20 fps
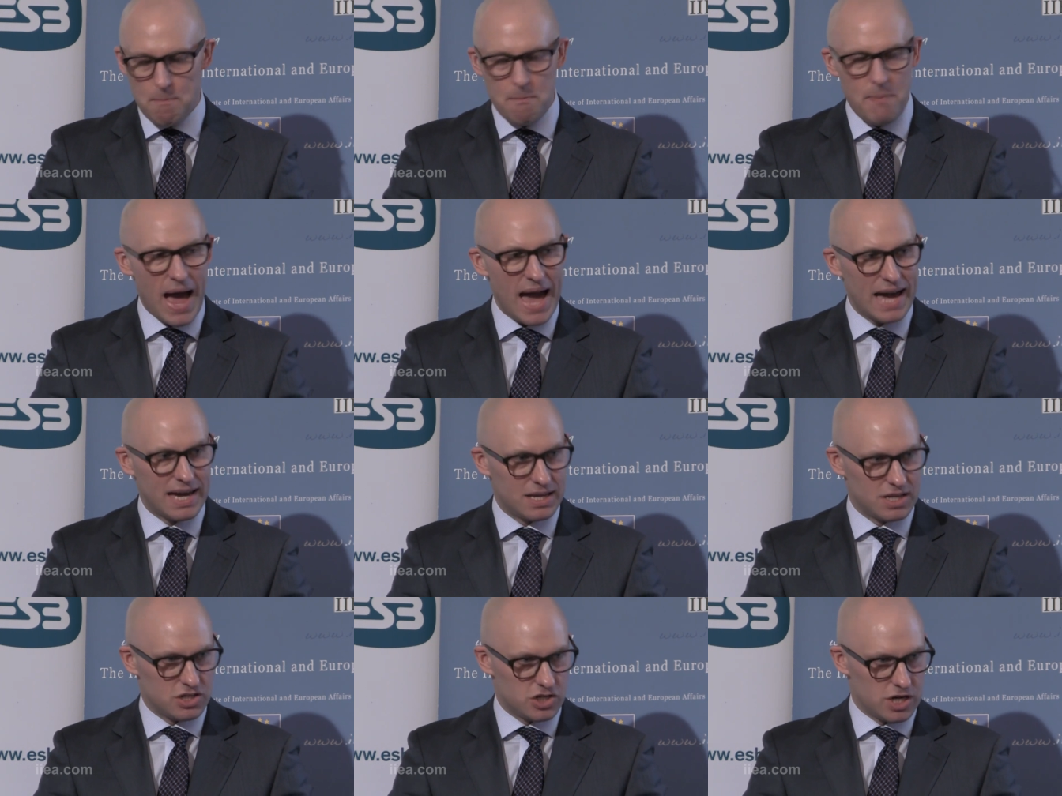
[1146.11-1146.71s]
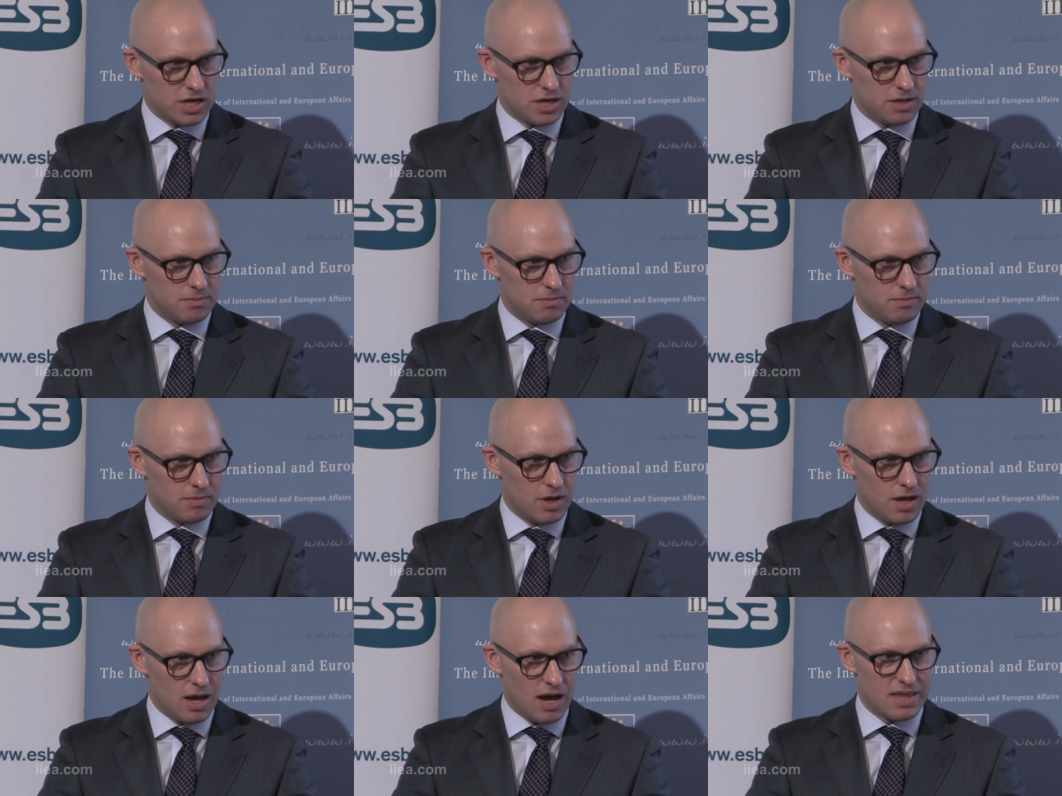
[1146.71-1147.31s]
package it,
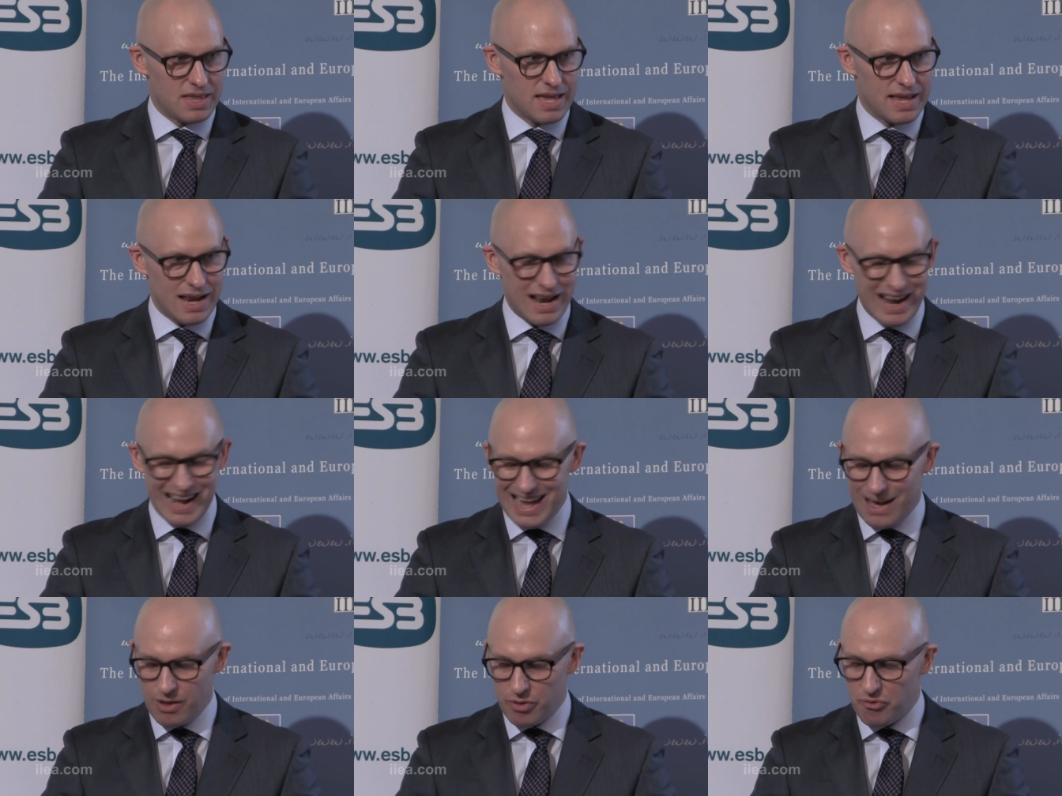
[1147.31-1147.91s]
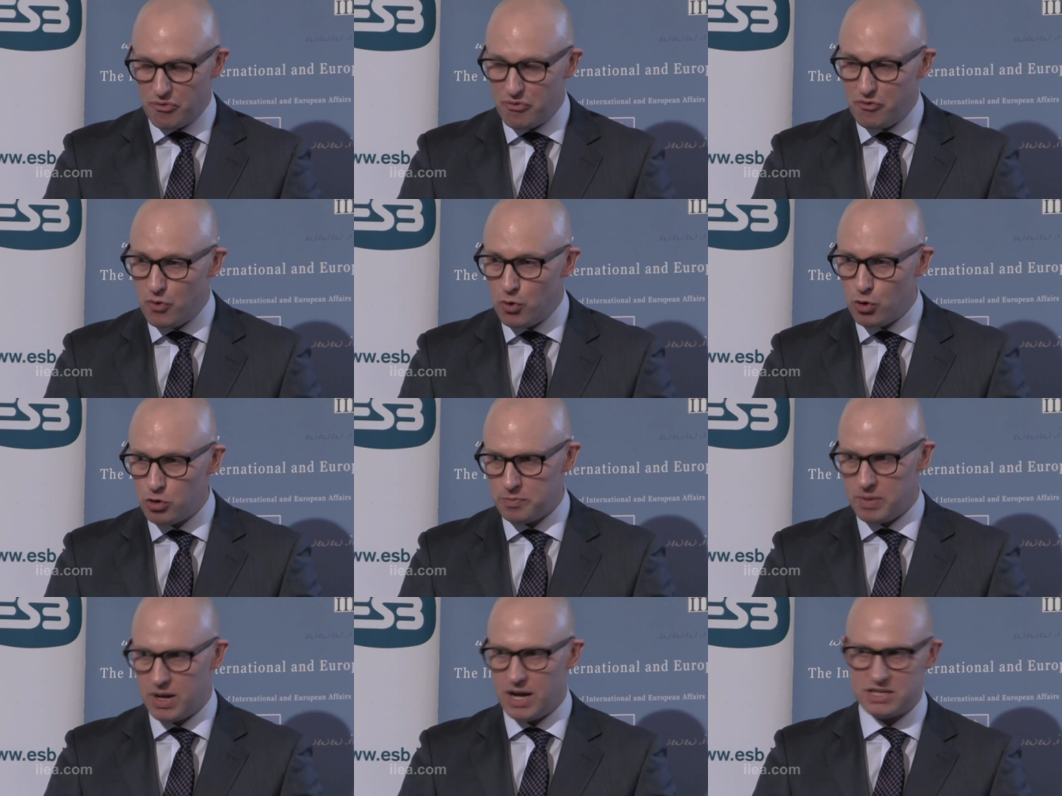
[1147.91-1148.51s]
and then allow the
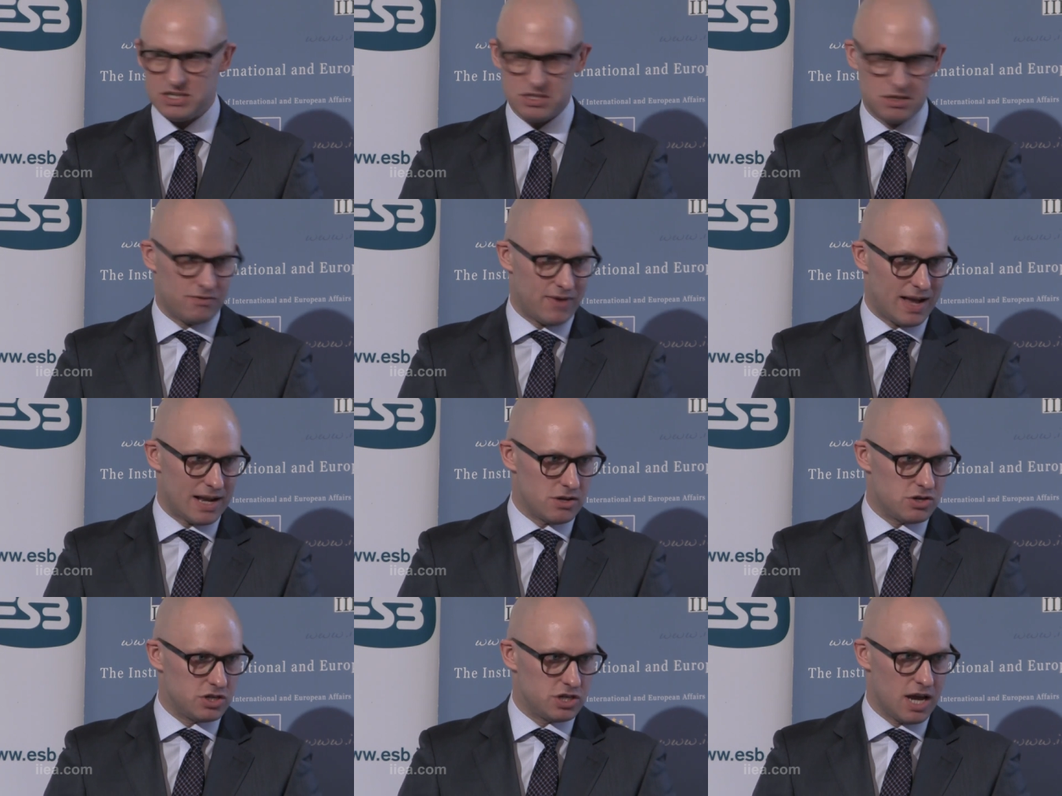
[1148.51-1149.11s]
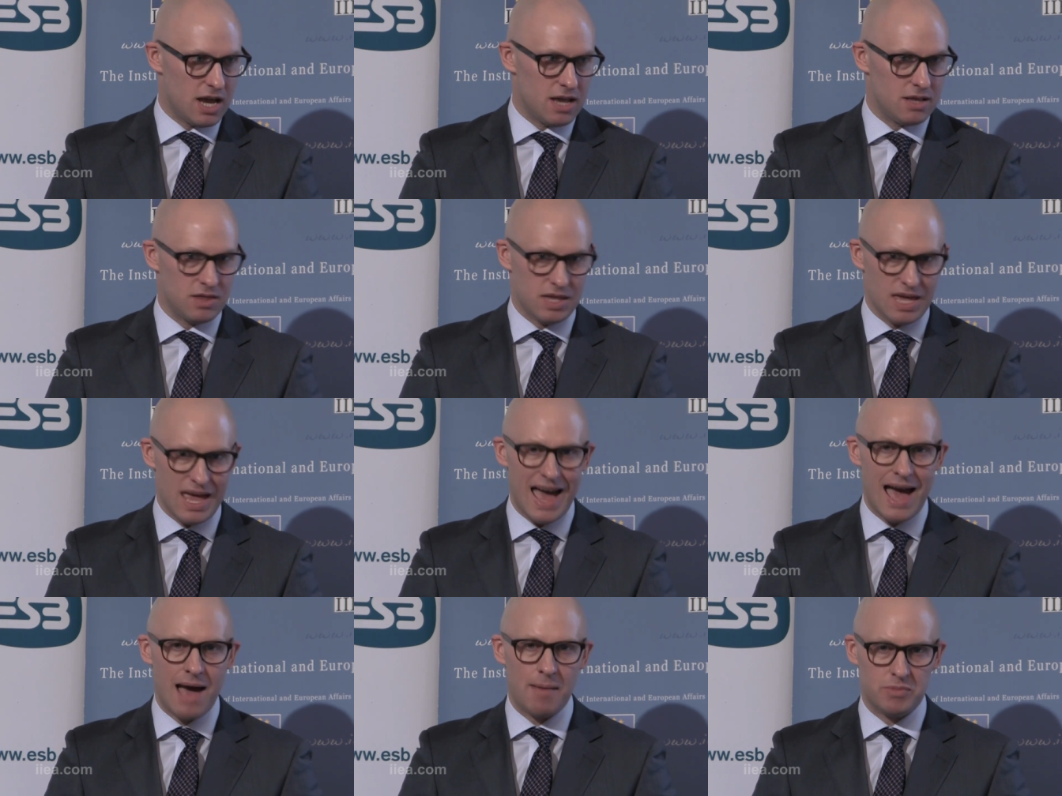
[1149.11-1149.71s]
fourth part of the value chain,
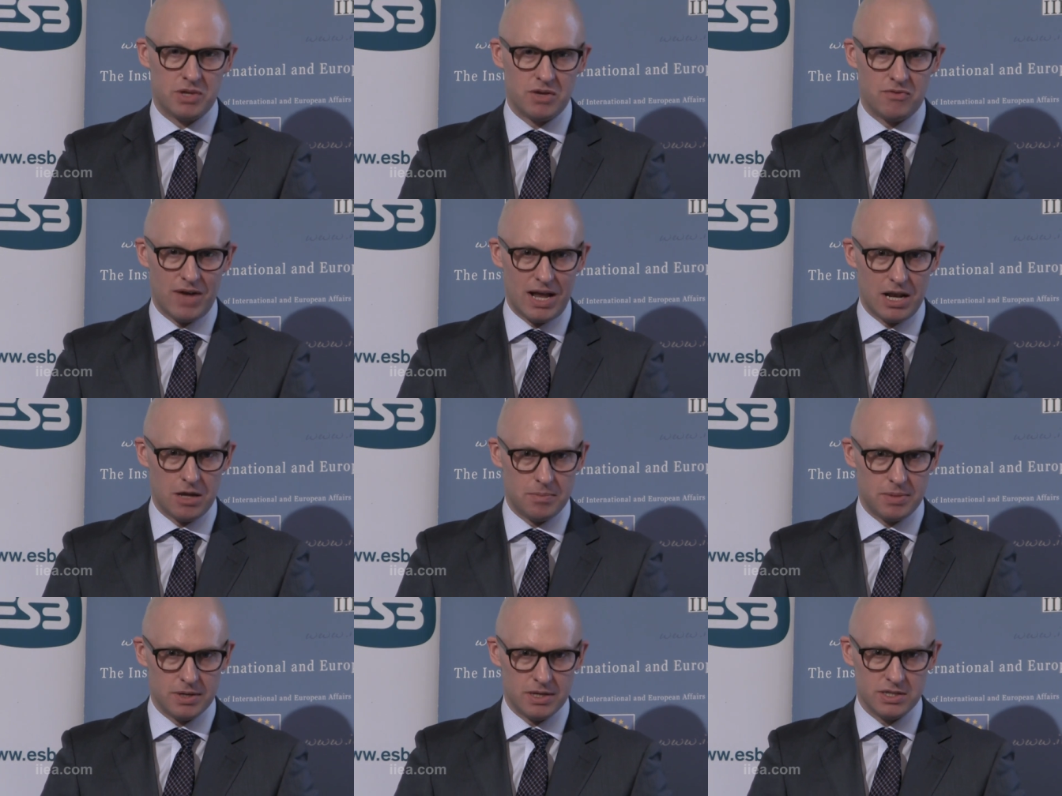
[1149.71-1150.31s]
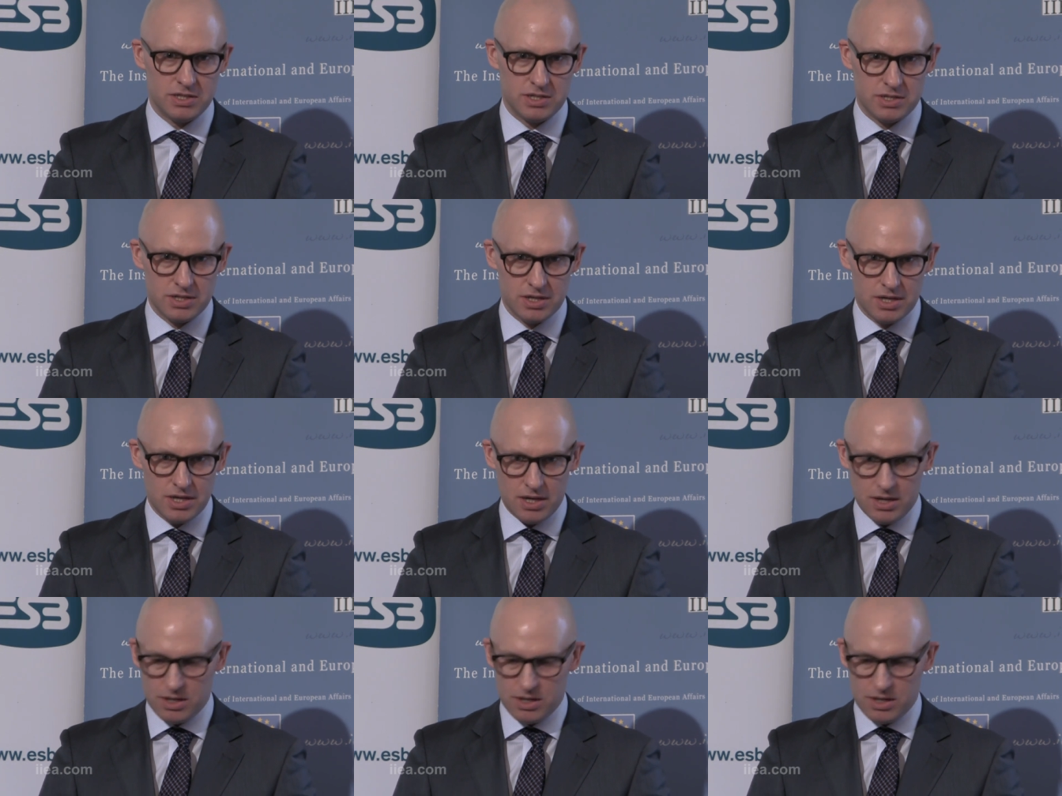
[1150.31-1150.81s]
the app developers,